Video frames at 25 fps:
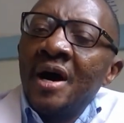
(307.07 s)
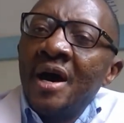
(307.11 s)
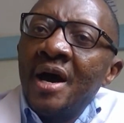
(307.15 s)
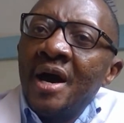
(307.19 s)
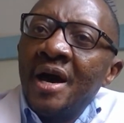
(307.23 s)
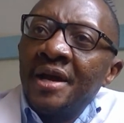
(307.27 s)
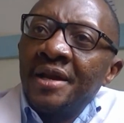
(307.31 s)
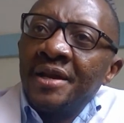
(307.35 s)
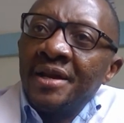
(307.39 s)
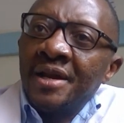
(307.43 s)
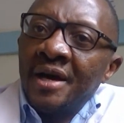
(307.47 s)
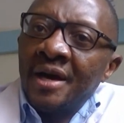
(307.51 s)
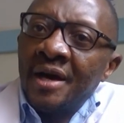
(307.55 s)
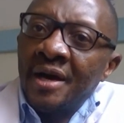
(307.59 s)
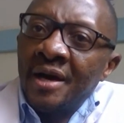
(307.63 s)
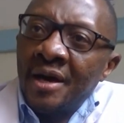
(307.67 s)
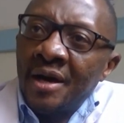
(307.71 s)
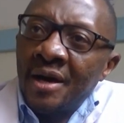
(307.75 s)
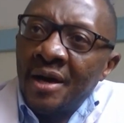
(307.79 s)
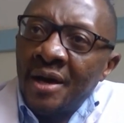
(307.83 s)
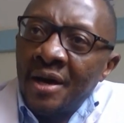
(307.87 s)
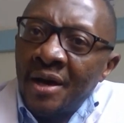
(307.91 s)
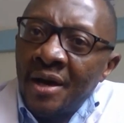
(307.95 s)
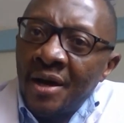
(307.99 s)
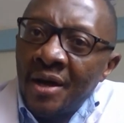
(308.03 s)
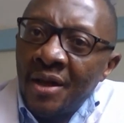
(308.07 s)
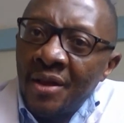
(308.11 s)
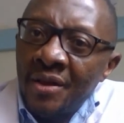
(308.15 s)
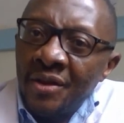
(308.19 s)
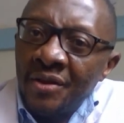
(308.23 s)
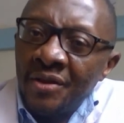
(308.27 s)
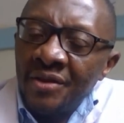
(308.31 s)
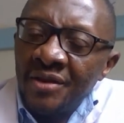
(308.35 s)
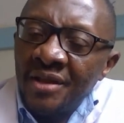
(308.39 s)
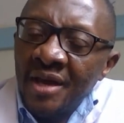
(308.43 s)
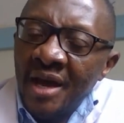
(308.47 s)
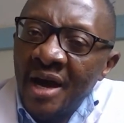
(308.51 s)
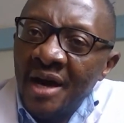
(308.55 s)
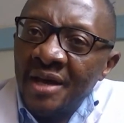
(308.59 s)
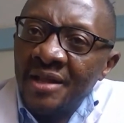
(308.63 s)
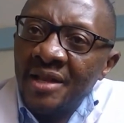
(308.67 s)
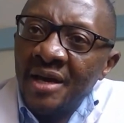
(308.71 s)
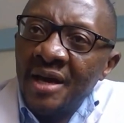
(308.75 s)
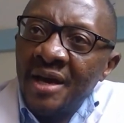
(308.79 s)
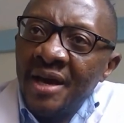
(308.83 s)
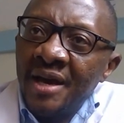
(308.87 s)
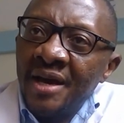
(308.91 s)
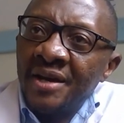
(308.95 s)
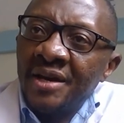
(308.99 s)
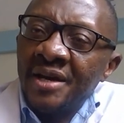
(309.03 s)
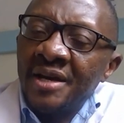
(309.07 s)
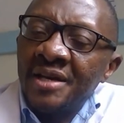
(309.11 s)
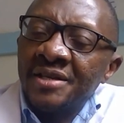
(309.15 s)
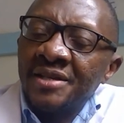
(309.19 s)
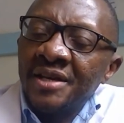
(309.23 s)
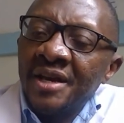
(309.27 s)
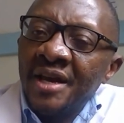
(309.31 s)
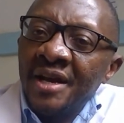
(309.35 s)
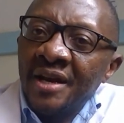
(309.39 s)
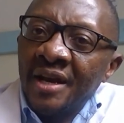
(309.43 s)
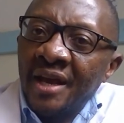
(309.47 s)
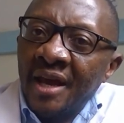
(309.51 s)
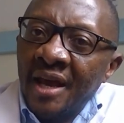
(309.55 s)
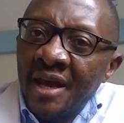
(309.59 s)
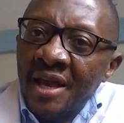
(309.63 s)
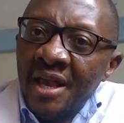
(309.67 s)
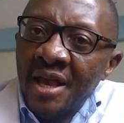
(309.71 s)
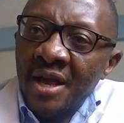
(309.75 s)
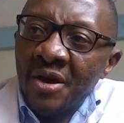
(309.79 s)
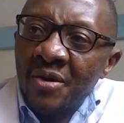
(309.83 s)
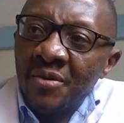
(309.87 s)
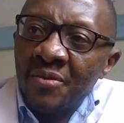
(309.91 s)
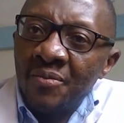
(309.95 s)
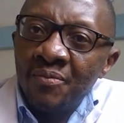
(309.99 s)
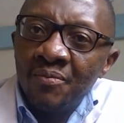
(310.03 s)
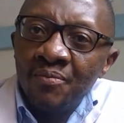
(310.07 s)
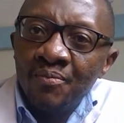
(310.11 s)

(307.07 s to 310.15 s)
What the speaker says: and the other areas in Kenya,